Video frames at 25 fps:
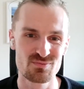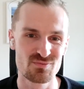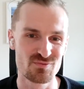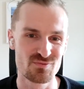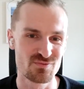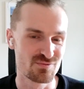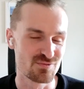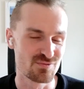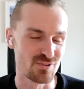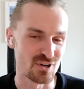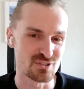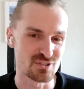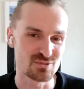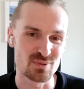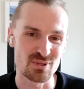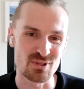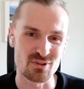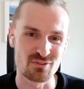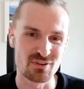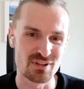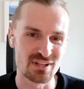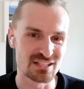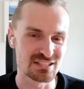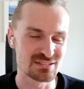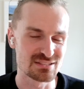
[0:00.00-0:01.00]
first with a
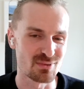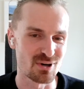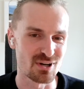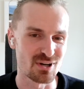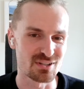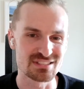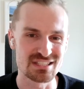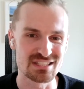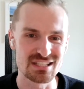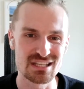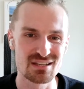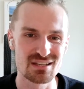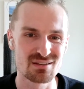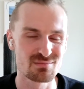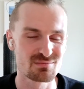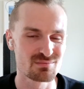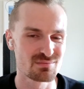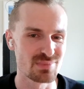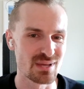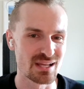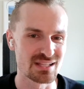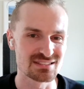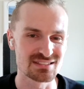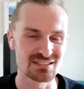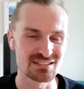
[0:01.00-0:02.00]
really small team
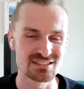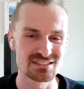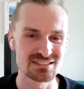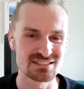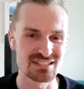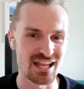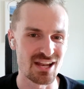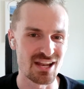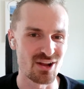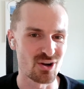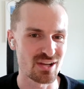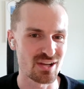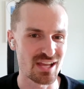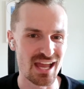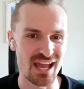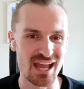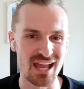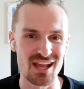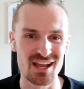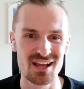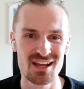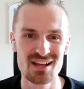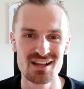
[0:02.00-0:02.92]
basically said okay